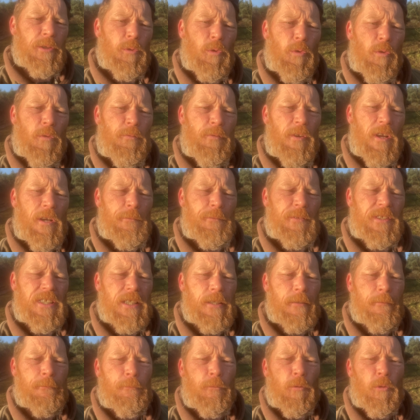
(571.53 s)
or
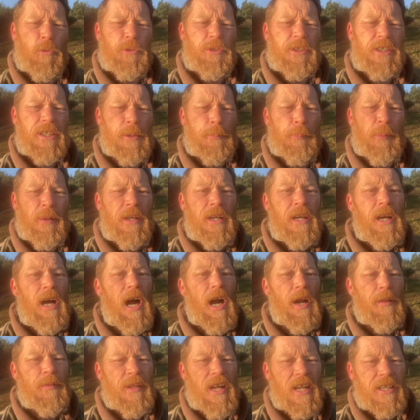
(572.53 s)
15 foot deep,
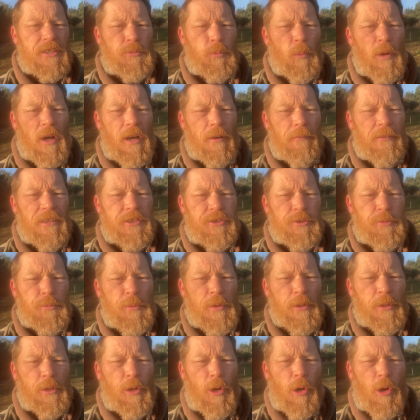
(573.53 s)
and that's where I took
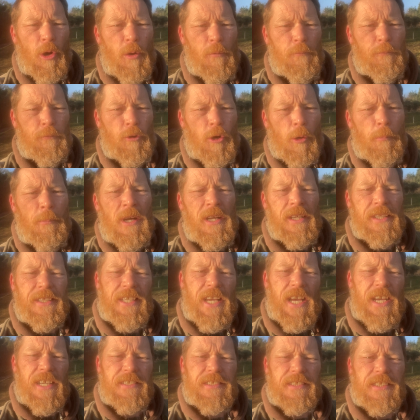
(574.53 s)
the carp from
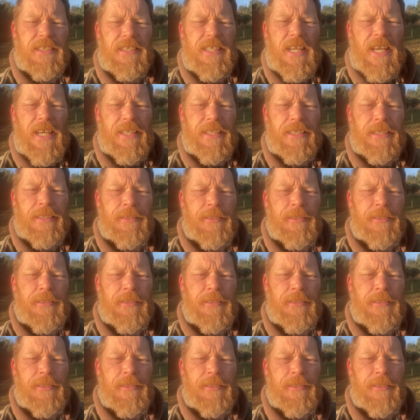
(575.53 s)
yesterday.